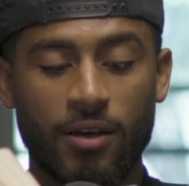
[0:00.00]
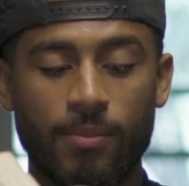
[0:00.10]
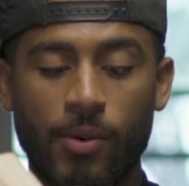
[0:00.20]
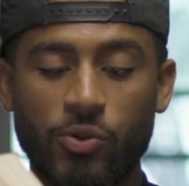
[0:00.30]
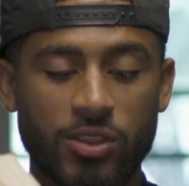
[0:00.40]

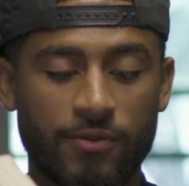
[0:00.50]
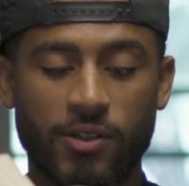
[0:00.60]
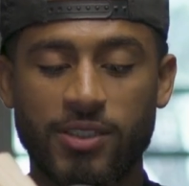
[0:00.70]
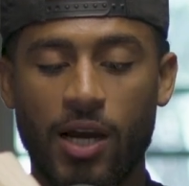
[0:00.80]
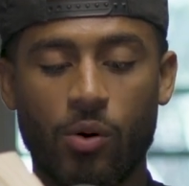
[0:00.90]
Most of
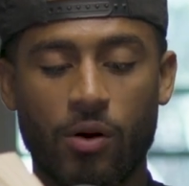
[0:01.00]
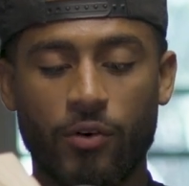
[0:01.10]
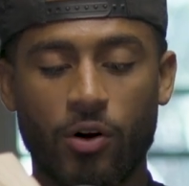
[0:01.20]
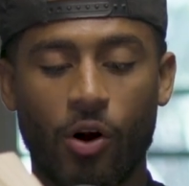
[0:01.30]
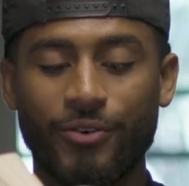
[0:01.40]
us,
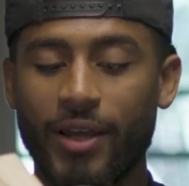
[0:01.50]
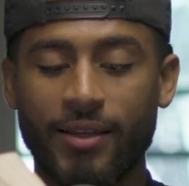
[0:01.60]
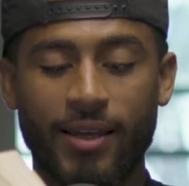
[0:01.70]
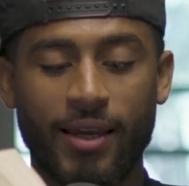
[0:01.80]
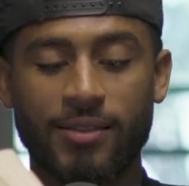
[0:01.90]
however, are
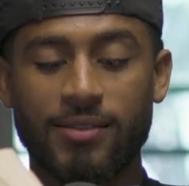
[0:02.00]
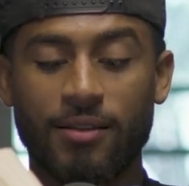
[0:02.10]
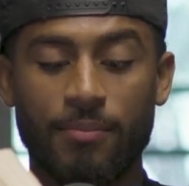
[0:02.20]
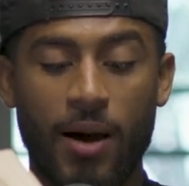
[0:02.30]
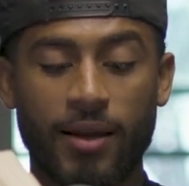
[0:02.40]
dedicated to the
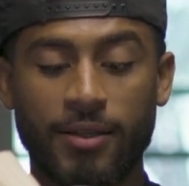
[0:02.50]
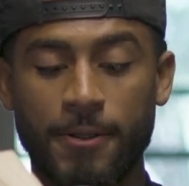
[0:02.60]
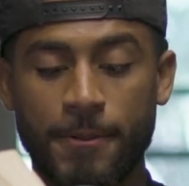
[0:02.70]
body,